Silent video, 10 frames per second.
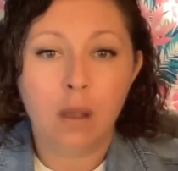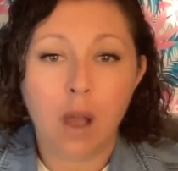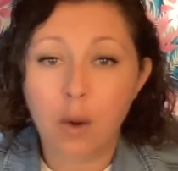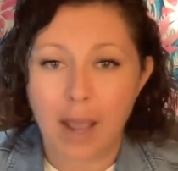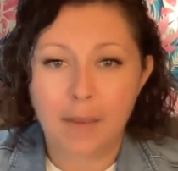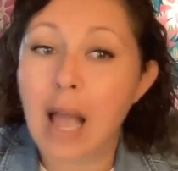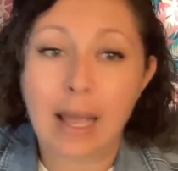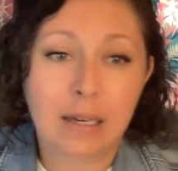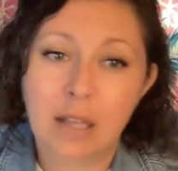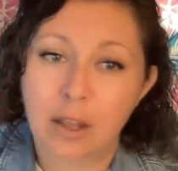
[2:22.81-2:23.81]
Okay, I
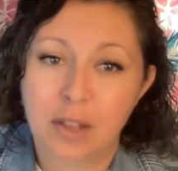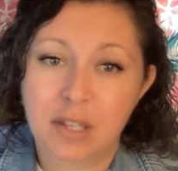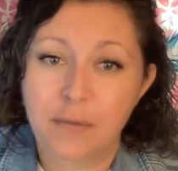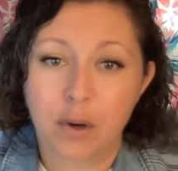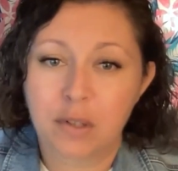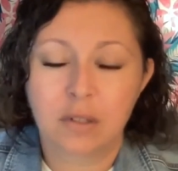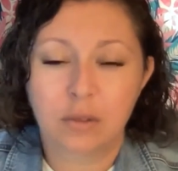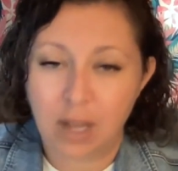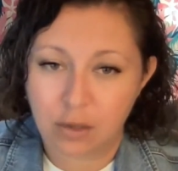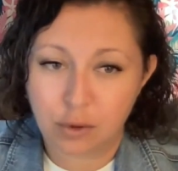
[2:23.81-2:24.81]
got to tell you this first,
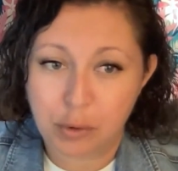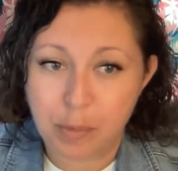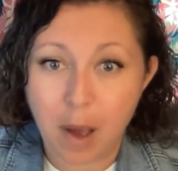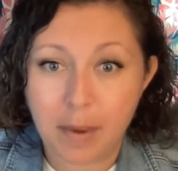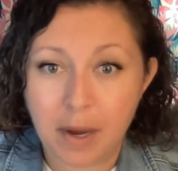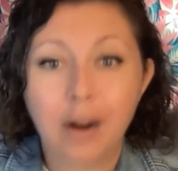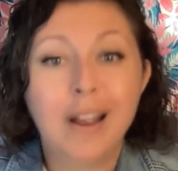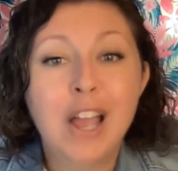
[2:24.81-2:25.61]
like truth bomb here.